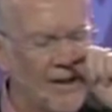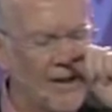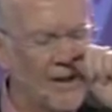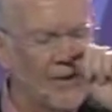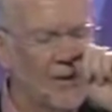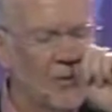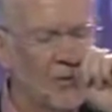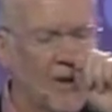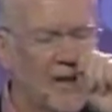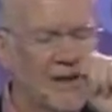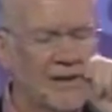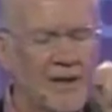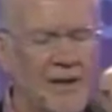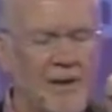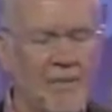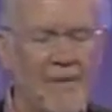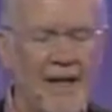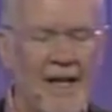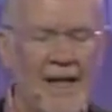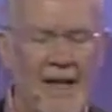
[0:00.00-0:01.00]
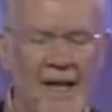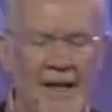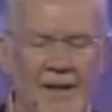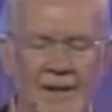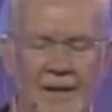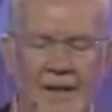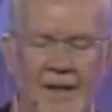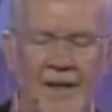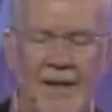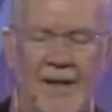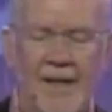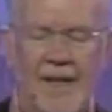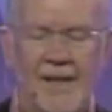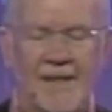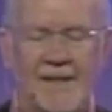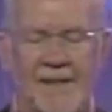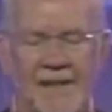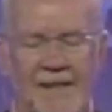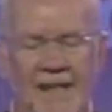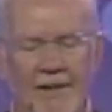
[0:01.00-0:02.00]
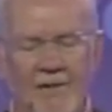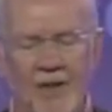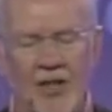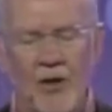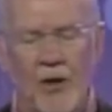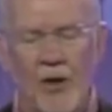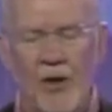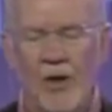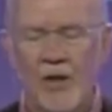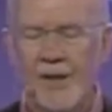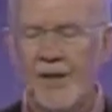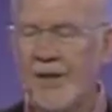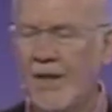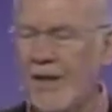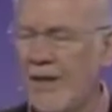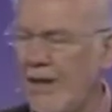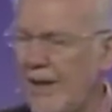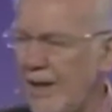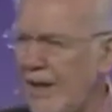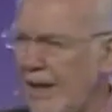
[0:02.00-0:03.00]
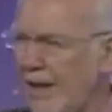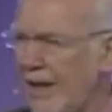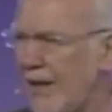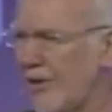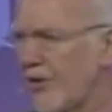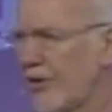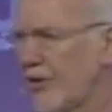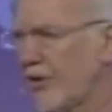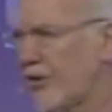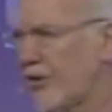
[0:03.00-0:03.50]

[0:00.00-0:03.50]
The word command is to give an order, or to